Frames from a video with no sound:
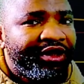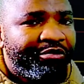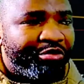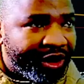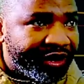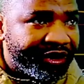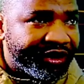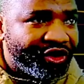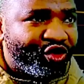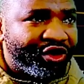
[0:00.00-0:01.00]

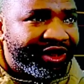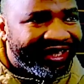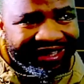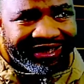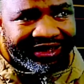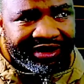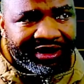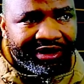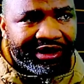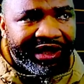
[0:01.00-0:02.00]
bearish
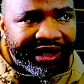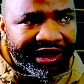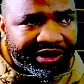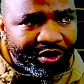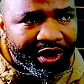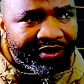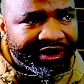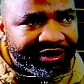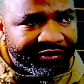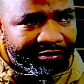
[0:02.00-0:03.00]
candlestick. The next one was
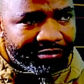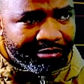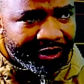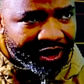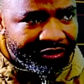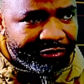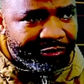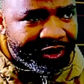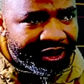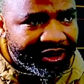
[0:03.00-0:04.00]
a big
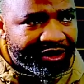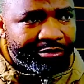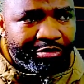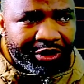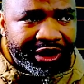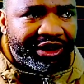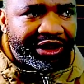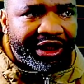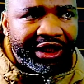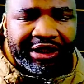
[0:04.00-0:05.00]
fat bearish
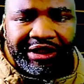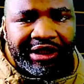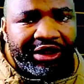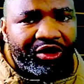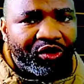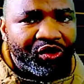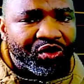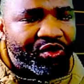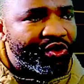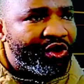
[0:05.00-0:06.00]
candlestick
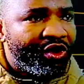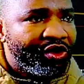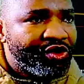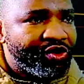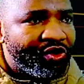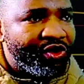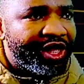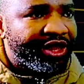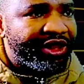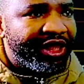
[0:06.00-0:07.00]
also. So you
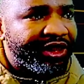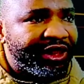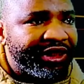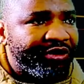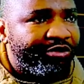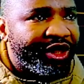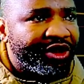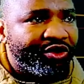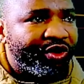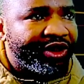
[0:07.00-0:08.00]
can tell that the price
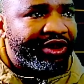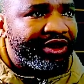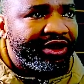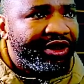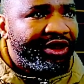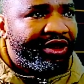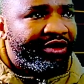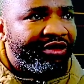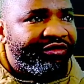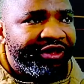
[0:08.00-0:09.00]
was
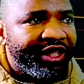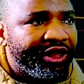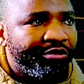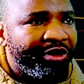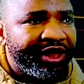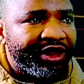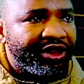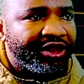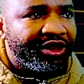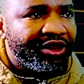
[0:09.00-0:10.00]
very
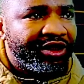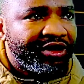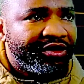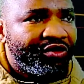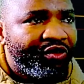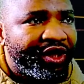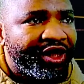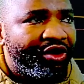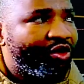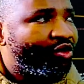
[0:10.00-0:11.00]
bearish with
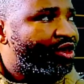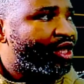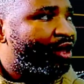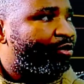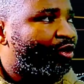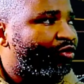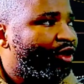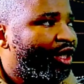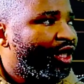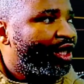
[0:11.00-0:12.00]
those type of
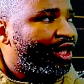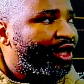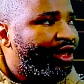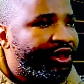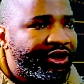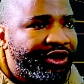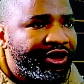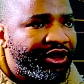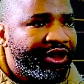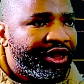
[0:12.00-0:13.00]
candlesticks.
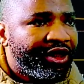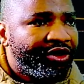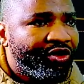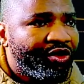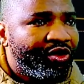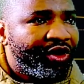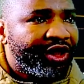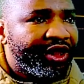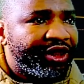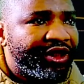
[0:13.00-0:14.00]
So look
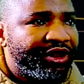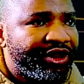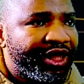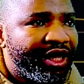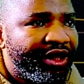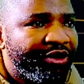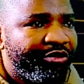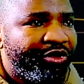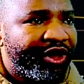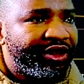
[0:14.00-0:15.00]
at this, now the
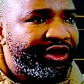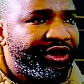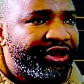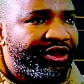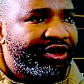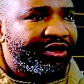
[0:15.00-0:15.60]
price is